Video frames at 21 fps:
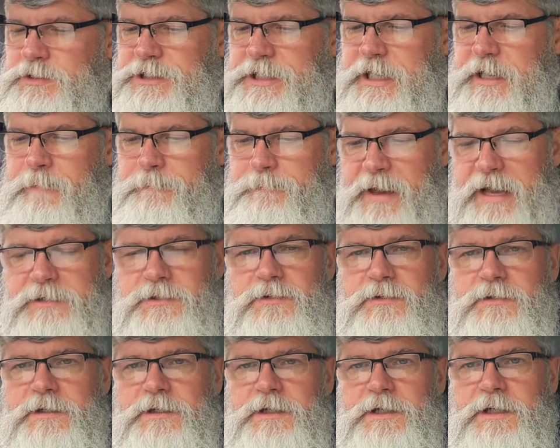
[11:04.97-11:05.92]
she
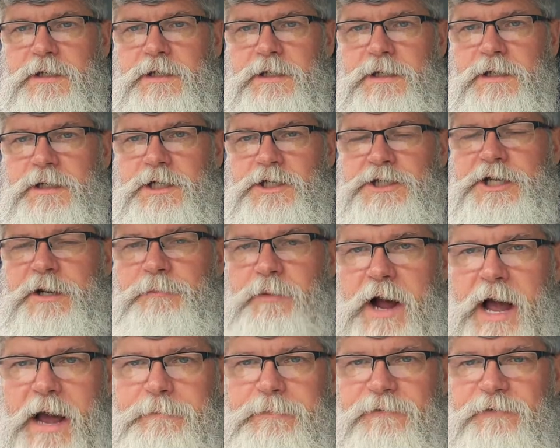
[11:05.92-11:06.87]
embezzled, she
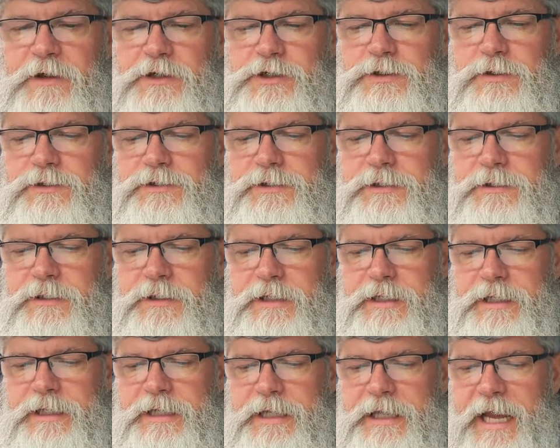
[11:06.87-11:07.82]
bribed officials,
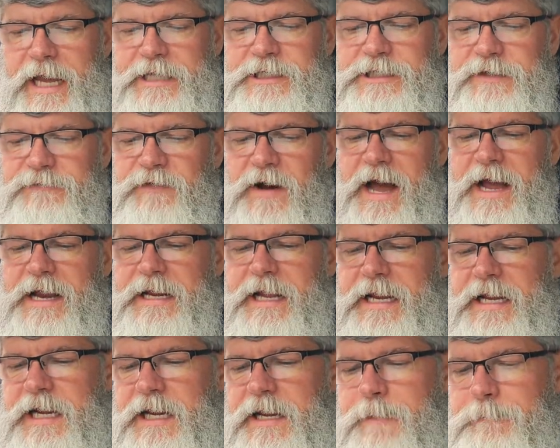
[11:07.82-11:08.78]
and she
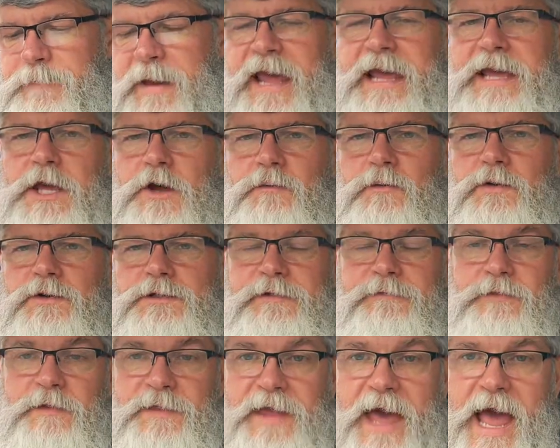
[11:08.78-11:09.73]
violated banking rules.
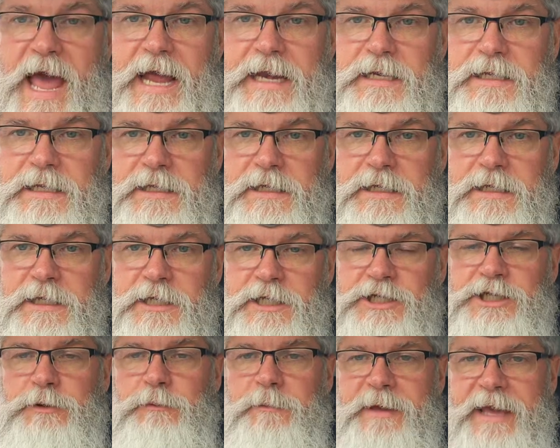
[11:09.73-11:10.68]
And for that,
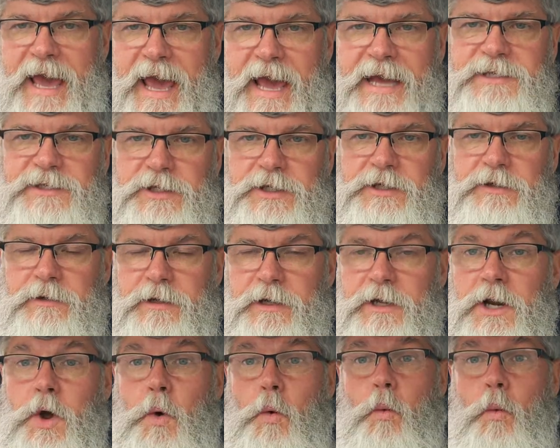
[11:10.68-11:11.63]
she will be executed.
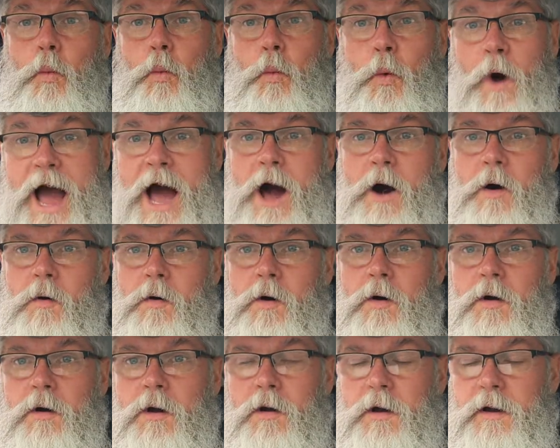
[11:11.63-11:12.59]
Wow.
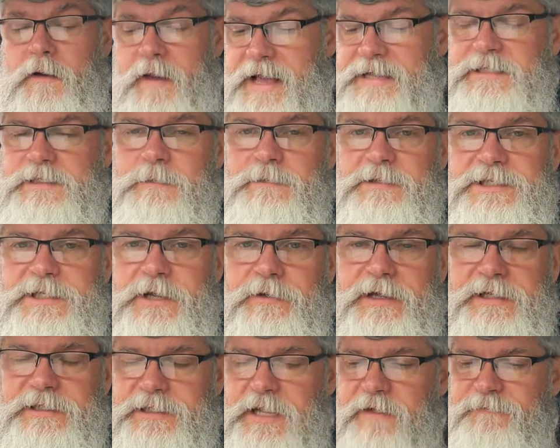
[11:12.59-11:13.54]
That's some
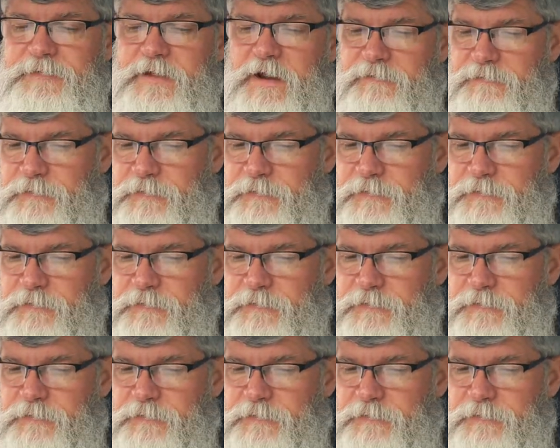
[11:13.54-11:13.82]
serious stuff there,